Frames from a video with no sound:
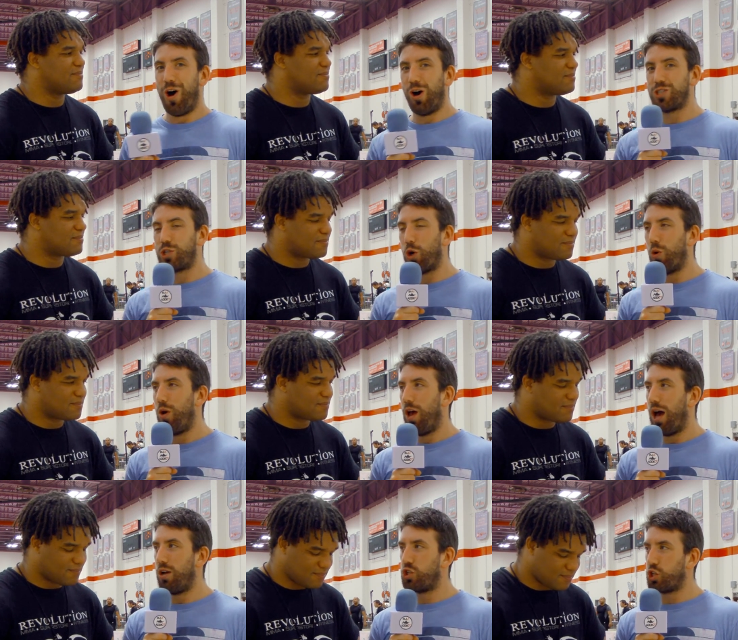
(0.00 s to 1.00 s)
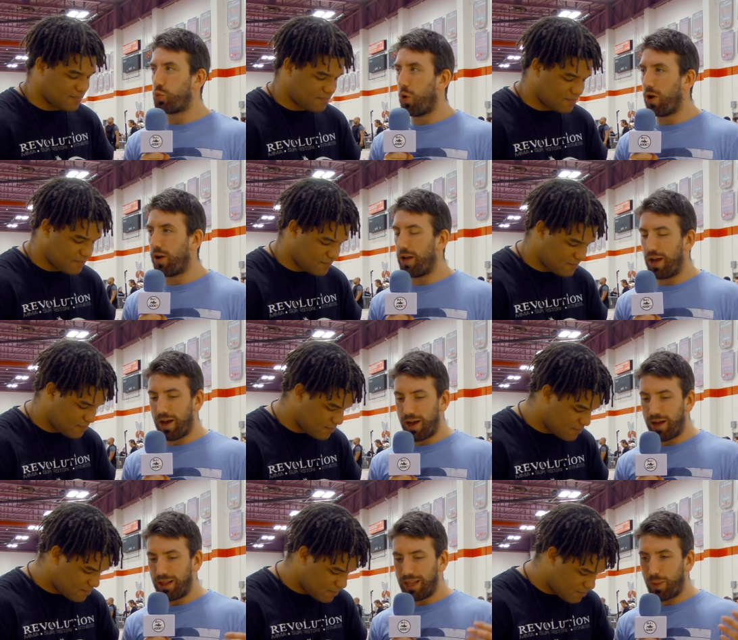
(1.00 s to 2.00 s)
Speaker 1: also, I was just wondering,
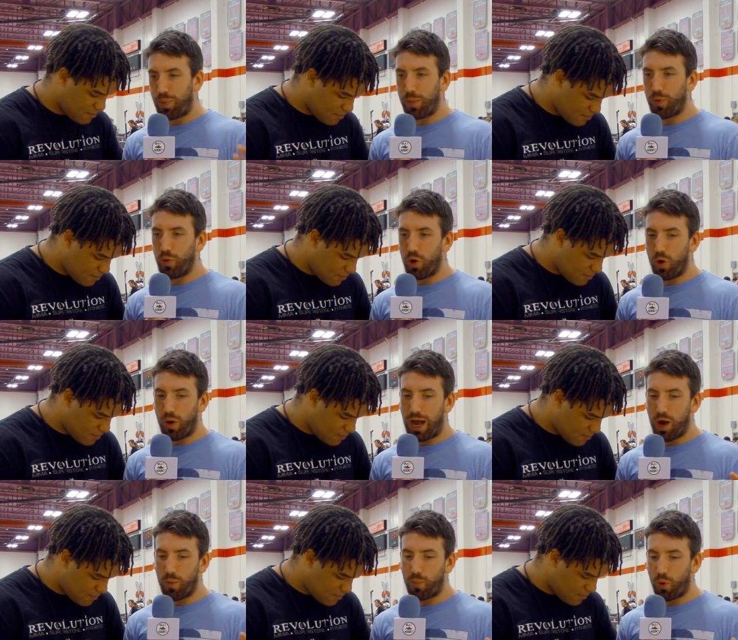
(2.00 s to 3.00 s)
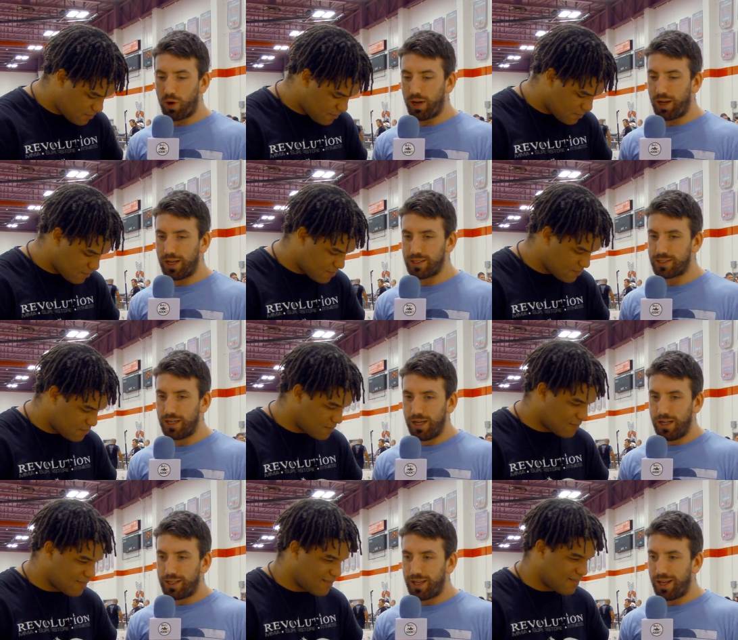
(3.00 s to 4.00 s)
uh, let people know how important it is
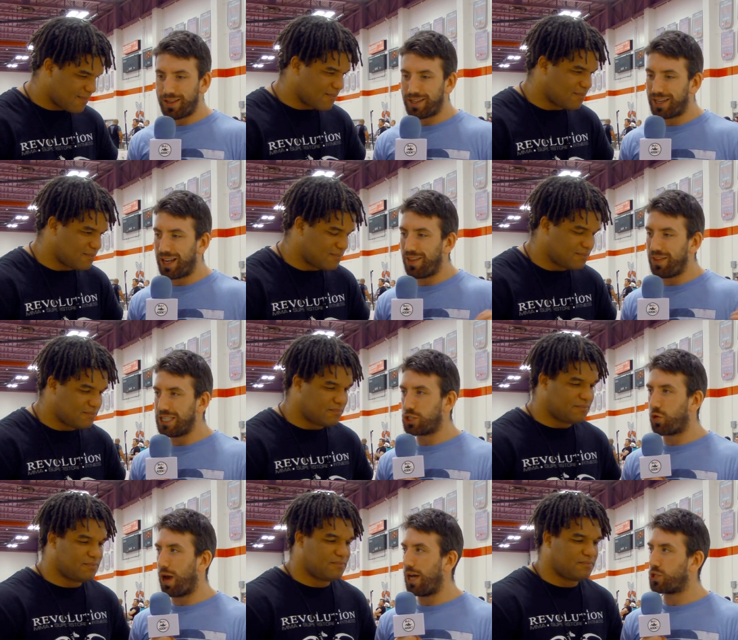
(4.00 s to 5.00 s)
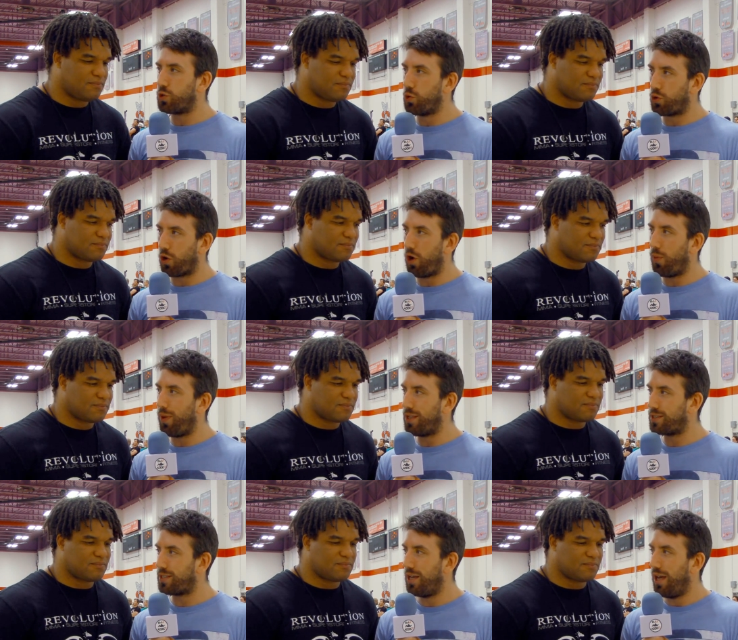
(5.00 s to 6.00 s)
to, to get in these grassroots
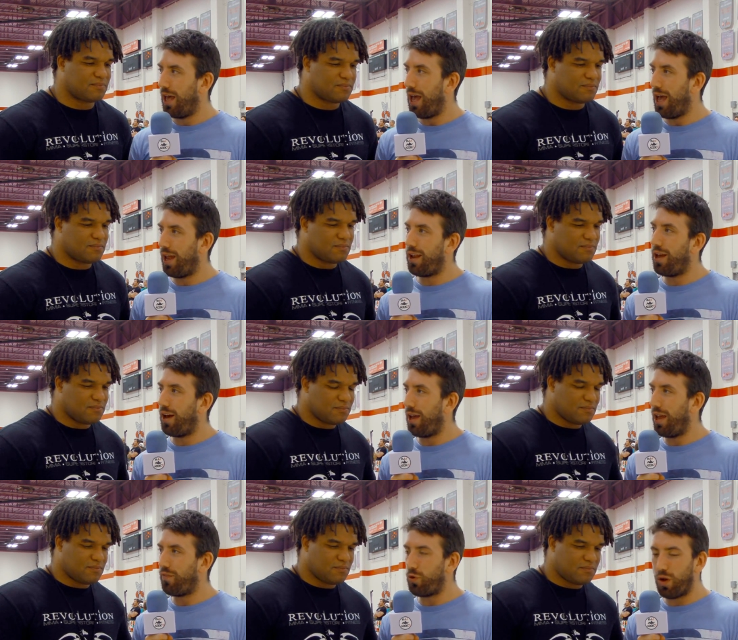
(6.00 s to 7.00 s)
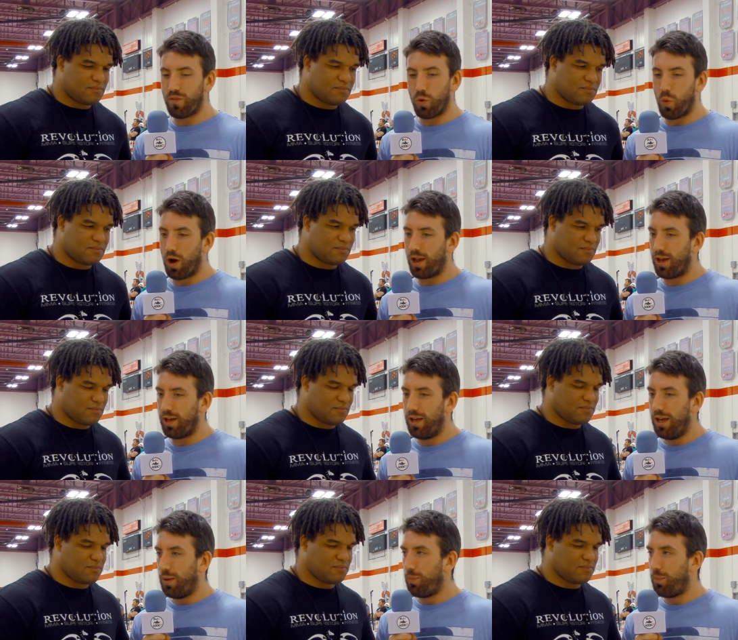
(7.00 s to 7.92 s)
tournaments. And uh, if you ever want to,